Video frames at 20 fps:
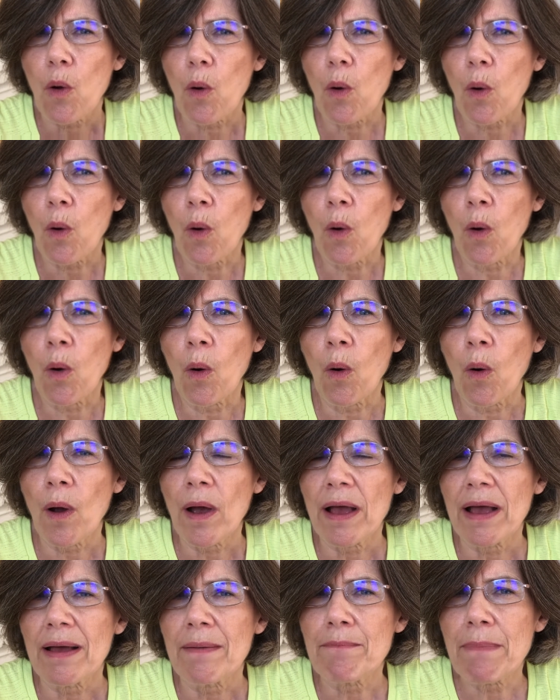or
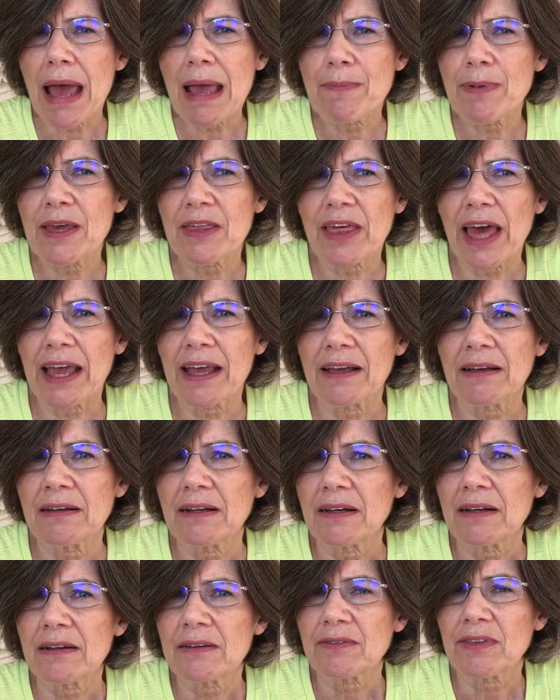maybe
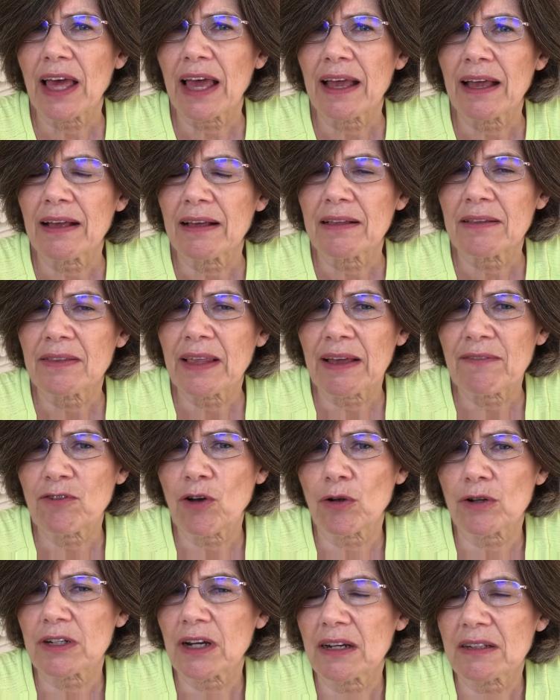they've
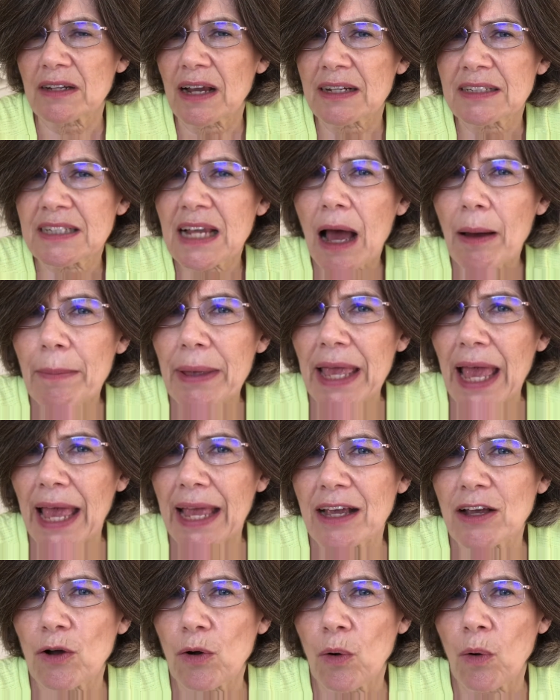got a tummy
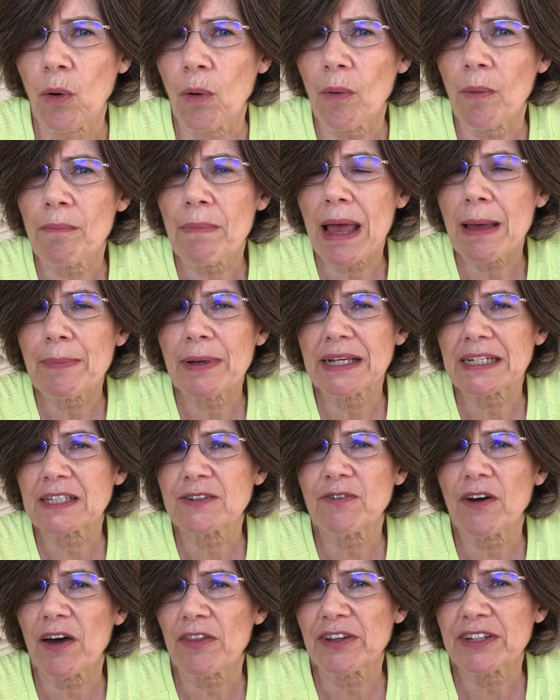ache, or maybe it's
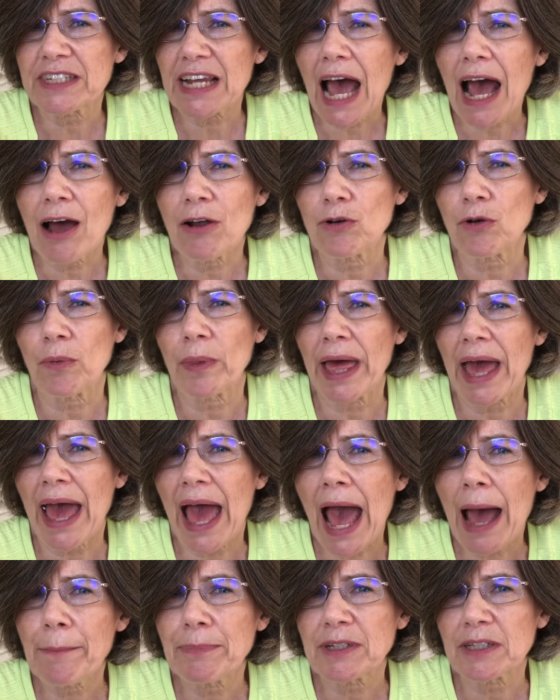further down on their
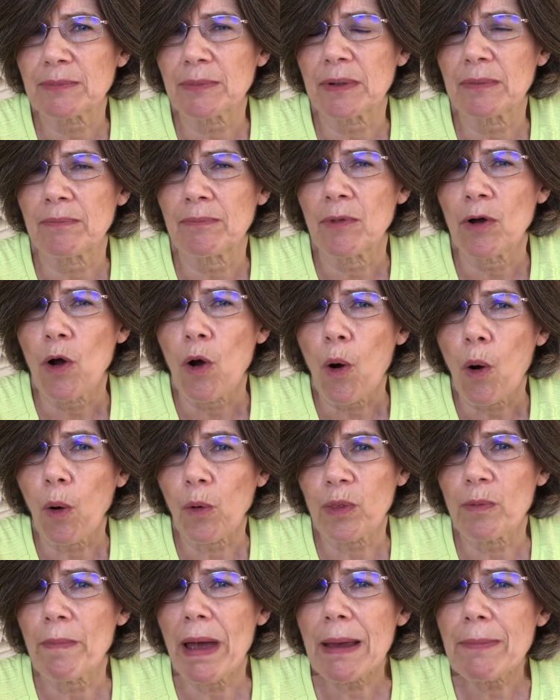abdomen,
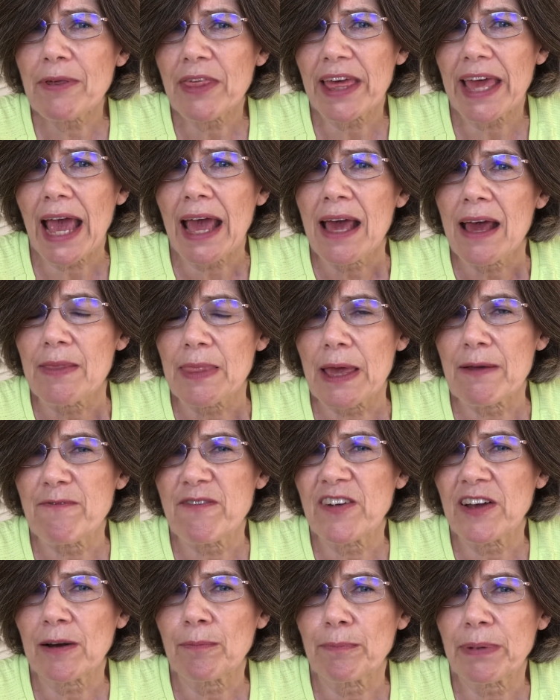or maybe they
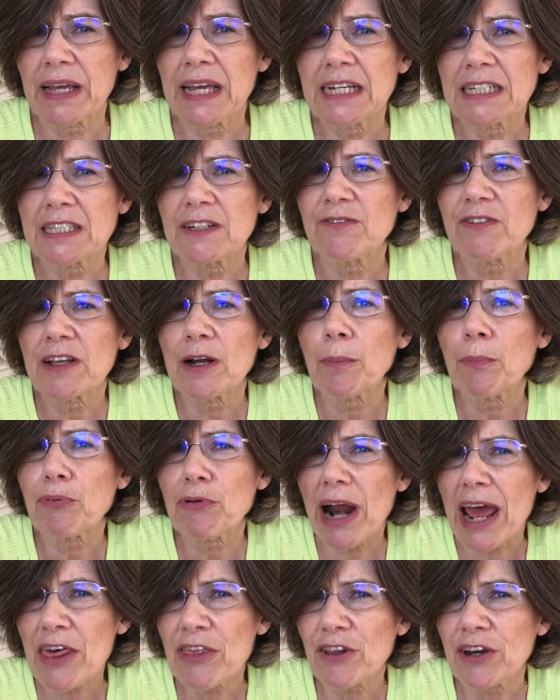begin to feel
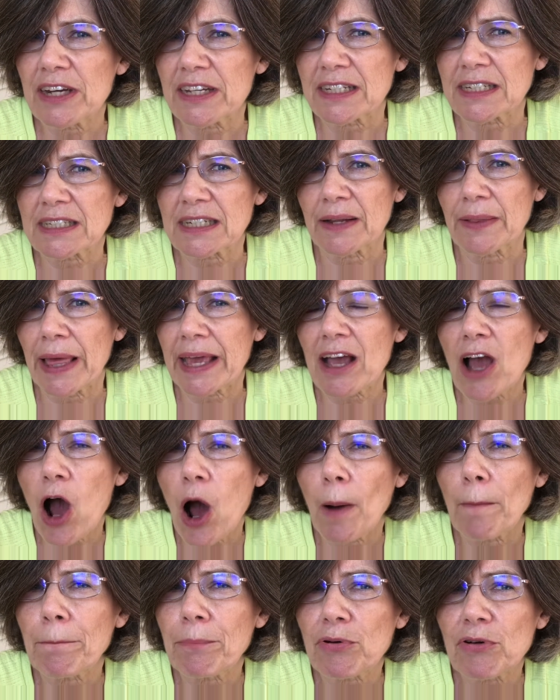breathless and they
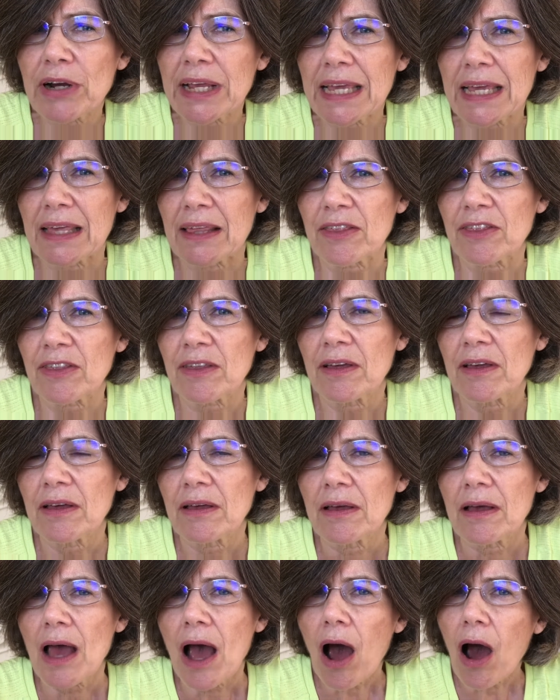can't breathe.
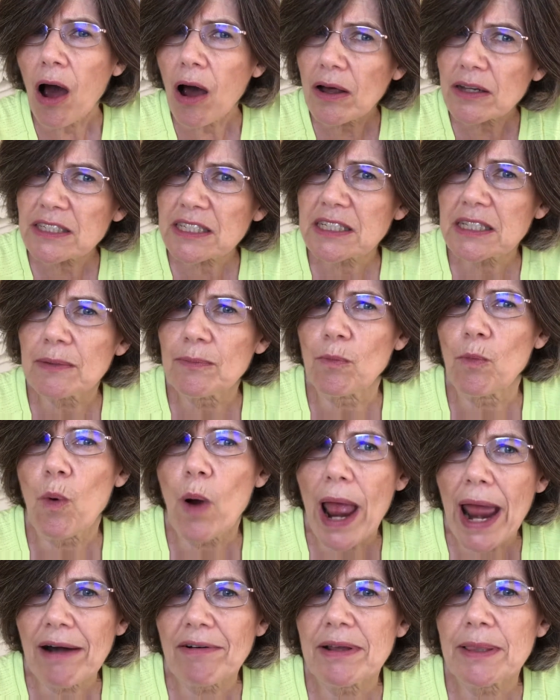Ask them
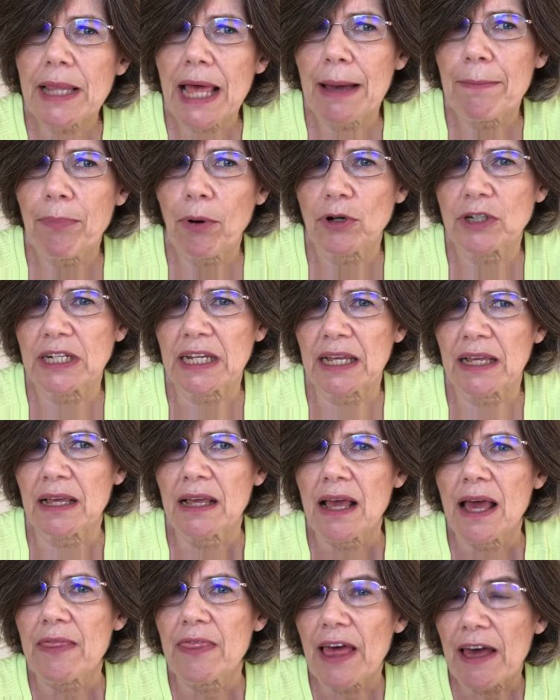where in their body
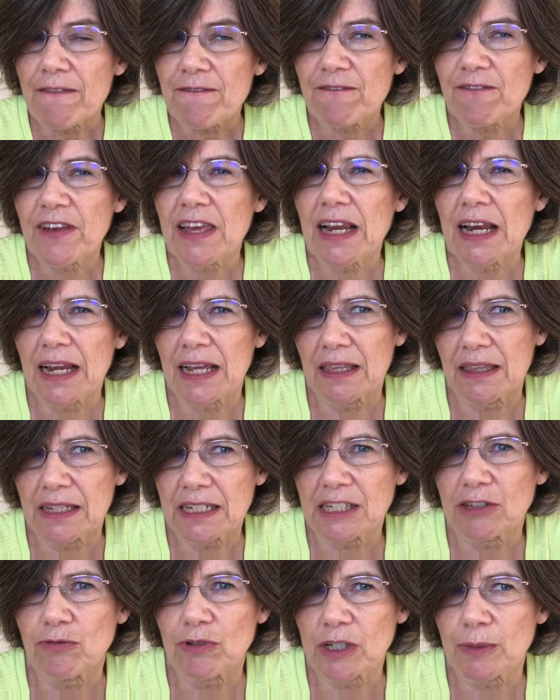they're feeling
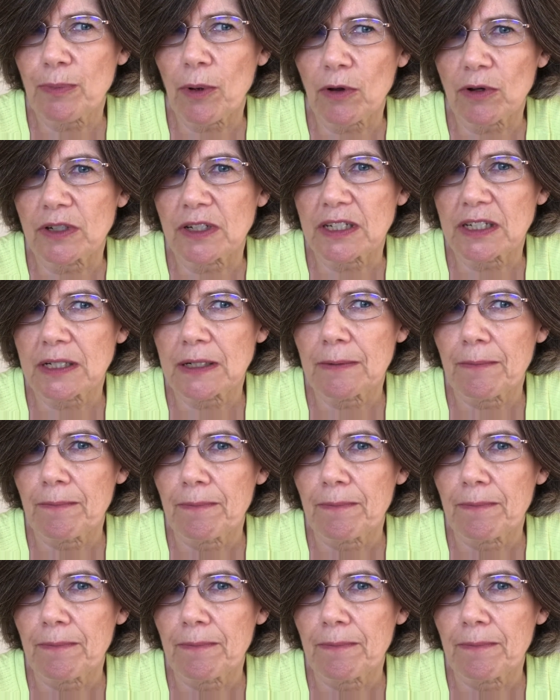this response.